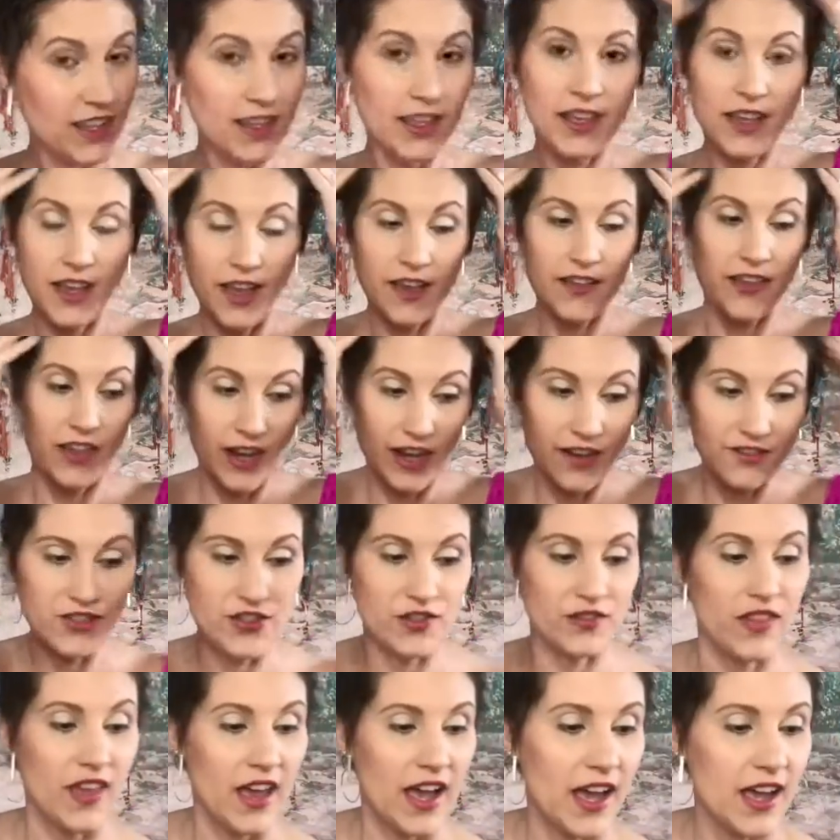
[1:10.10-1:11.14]
And then after
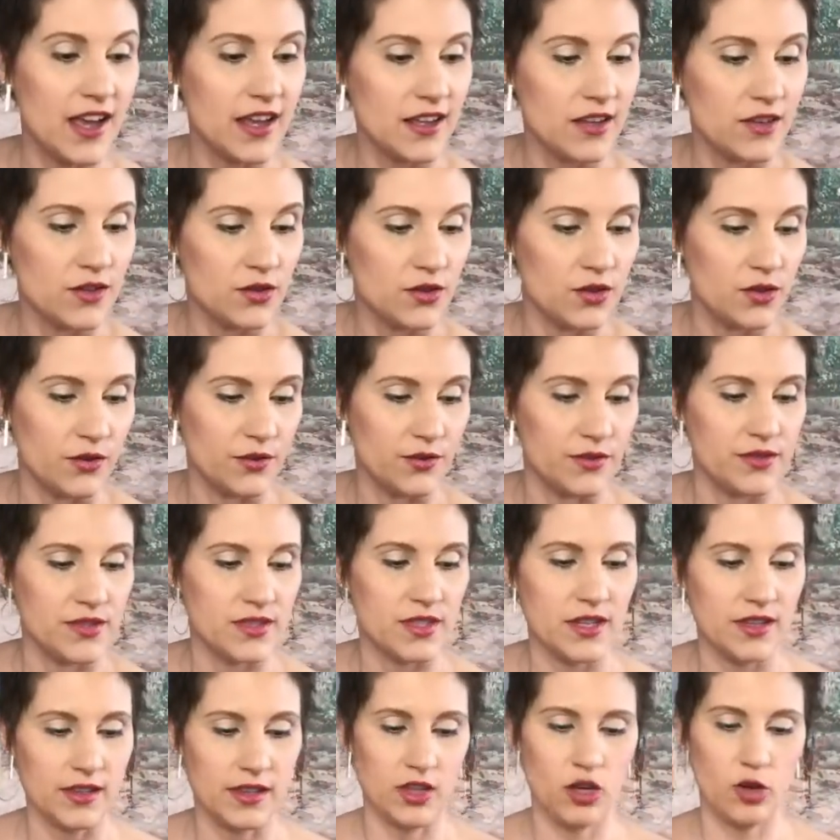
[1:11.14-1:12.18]
that, you use a
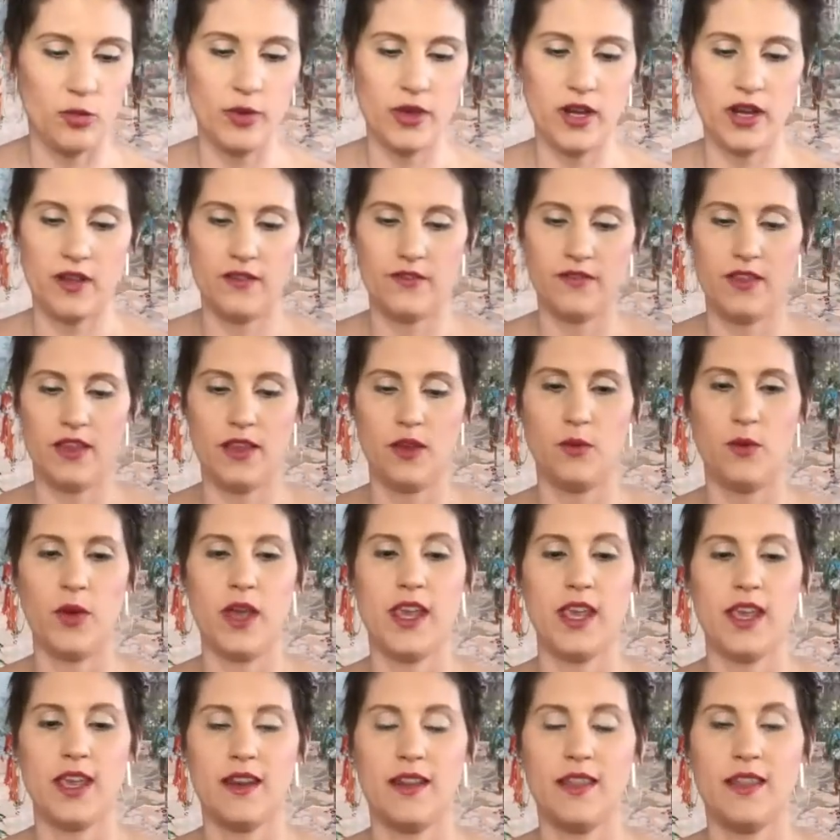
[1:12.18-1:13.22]
little bit of the
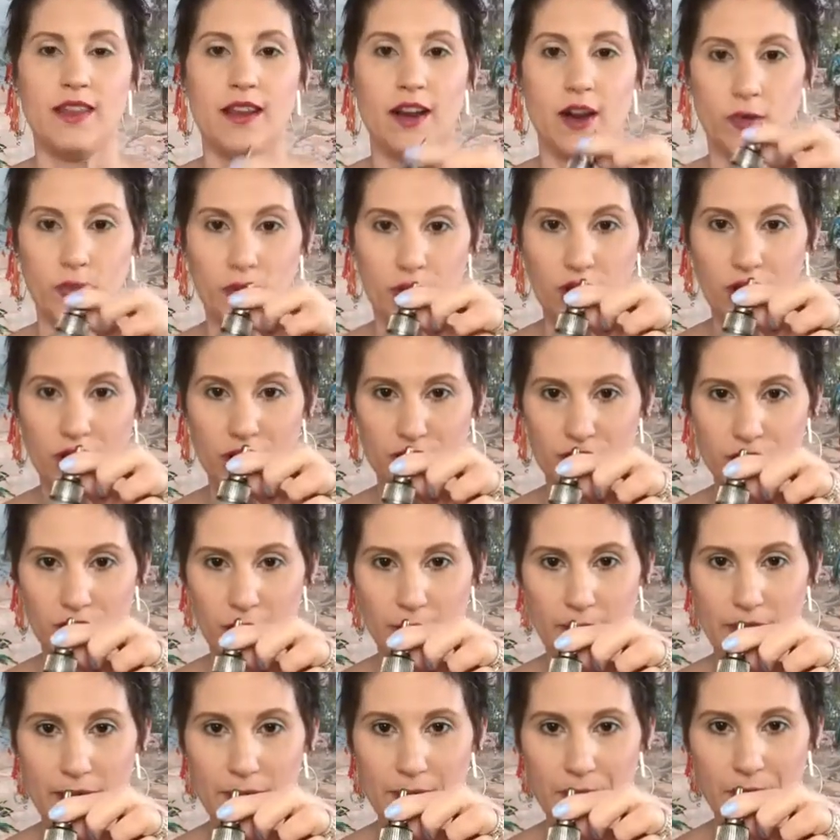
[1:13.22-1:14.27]
Awaken Therapeutic
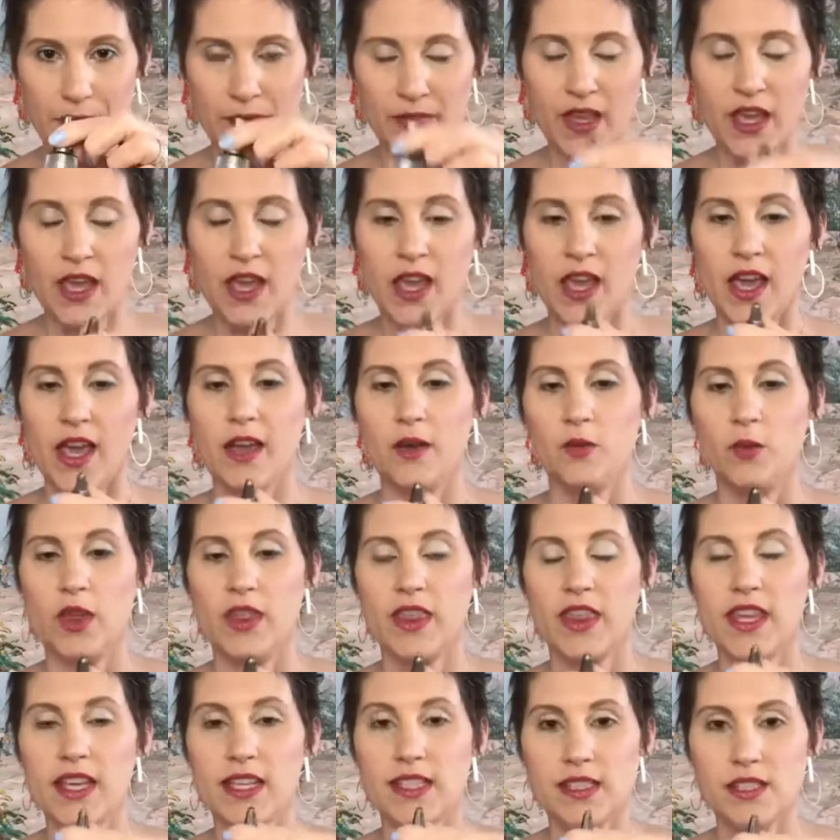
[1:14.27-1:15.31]
Treatment. And with
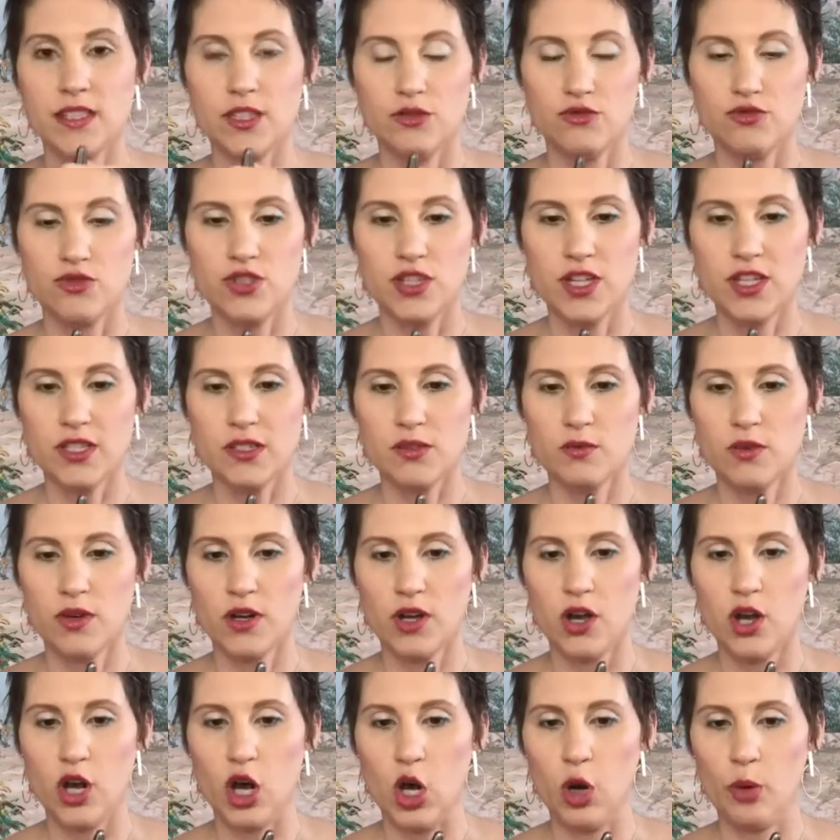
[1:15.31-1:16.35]
this, you just want
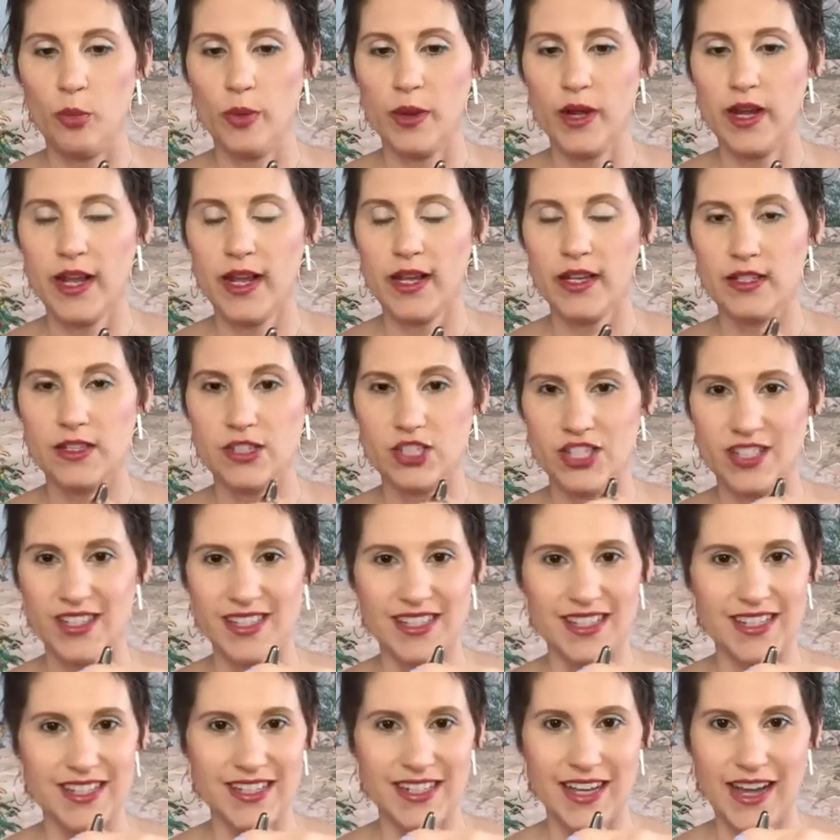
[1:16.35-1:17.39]
to open it just a
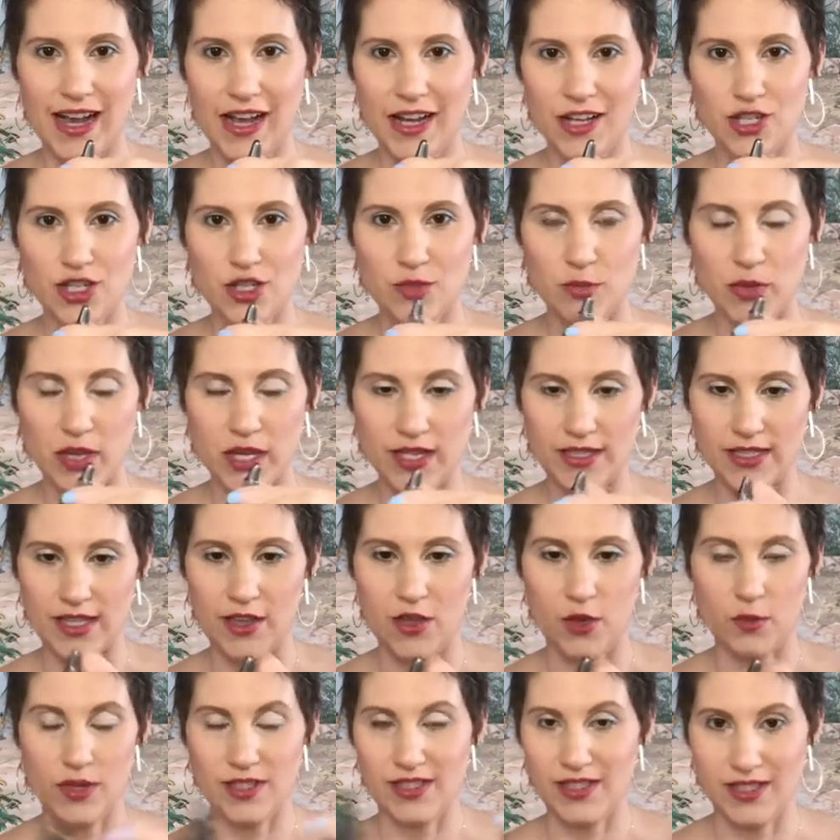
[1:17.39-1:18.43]
touch, because
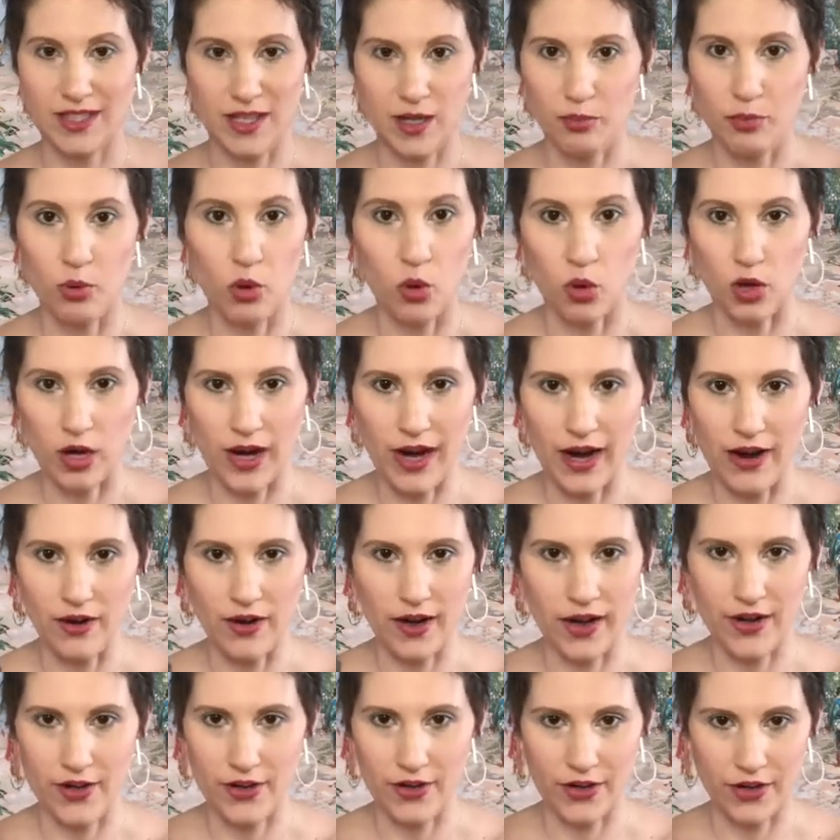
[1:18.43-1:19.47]
otherwise it's going to pour out and
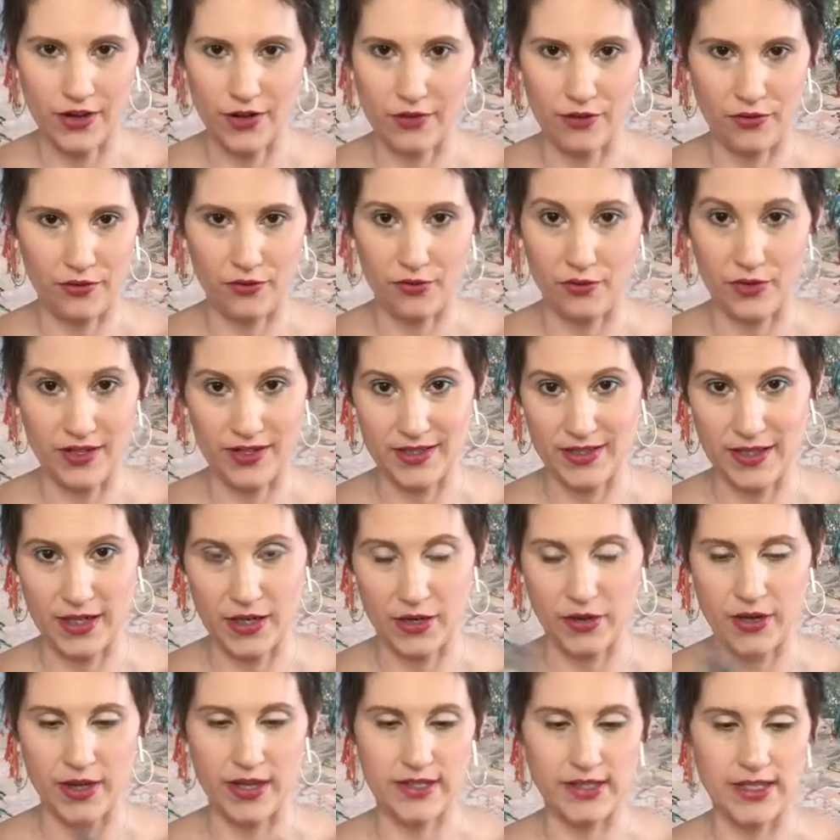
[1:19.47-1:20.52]
you're going to go through this like
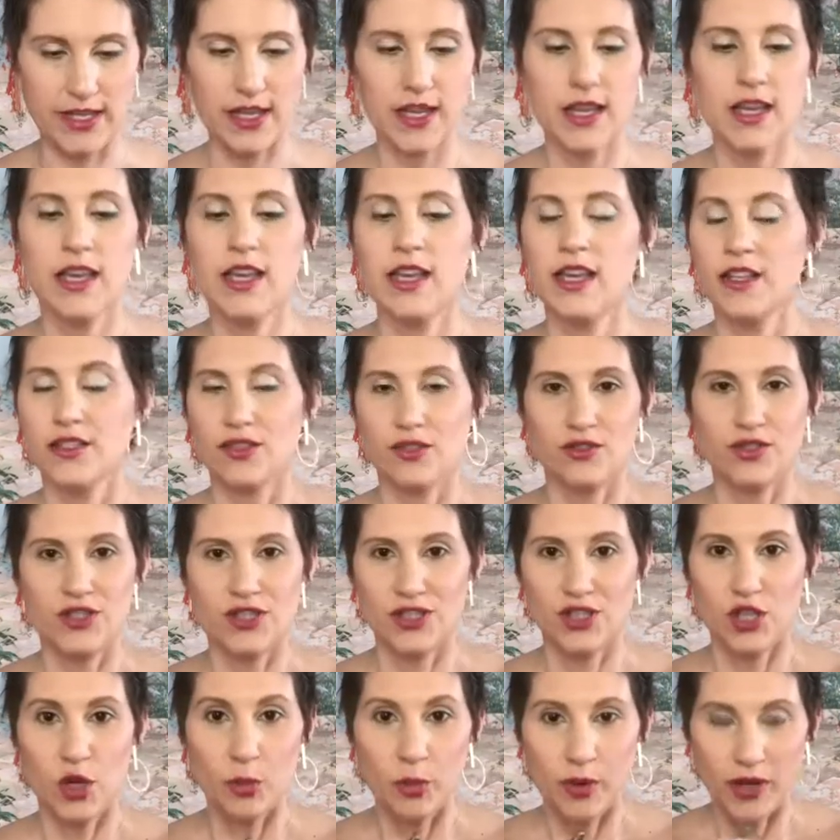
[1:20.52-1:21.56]
crazy. So just
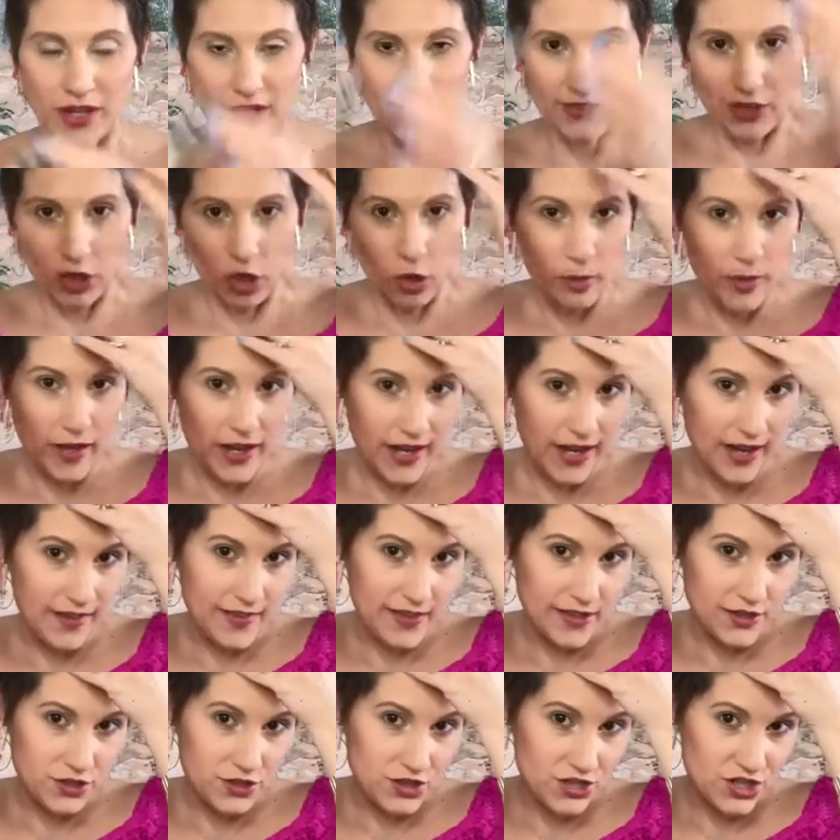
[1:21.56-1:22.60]
open it a little bit and then
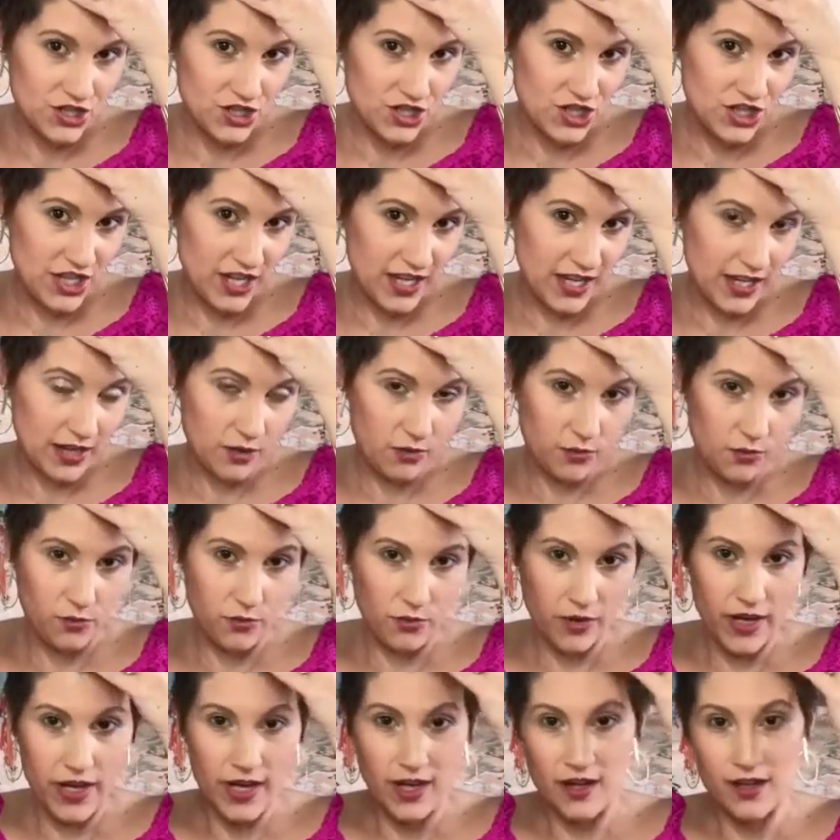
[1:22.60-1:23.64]
you just shake it
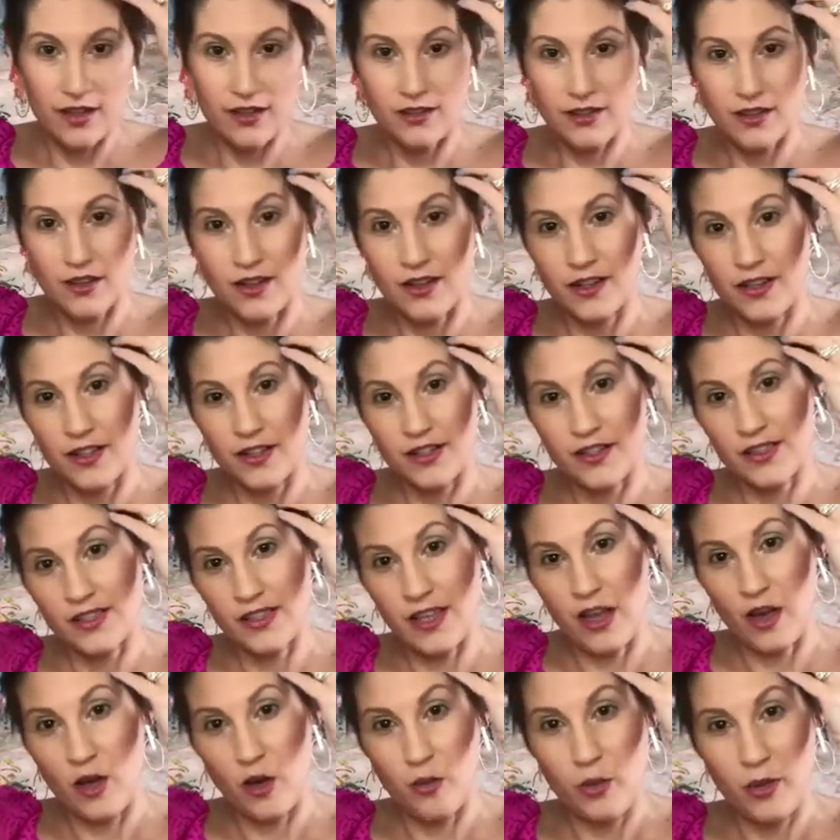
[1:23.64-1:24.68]
right along your
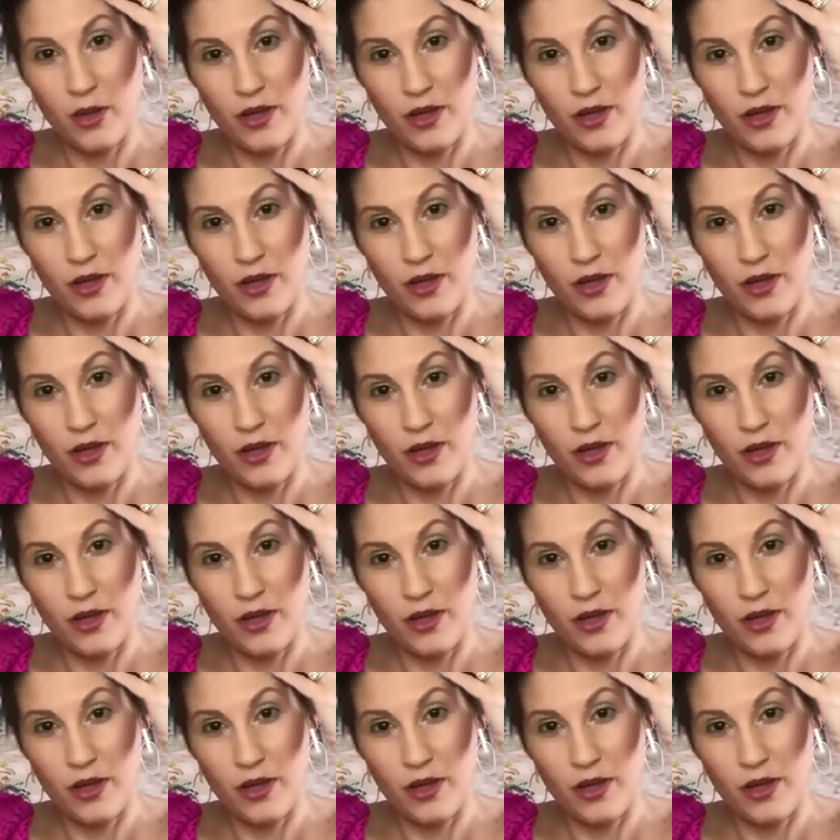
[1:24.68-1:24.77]
scalp.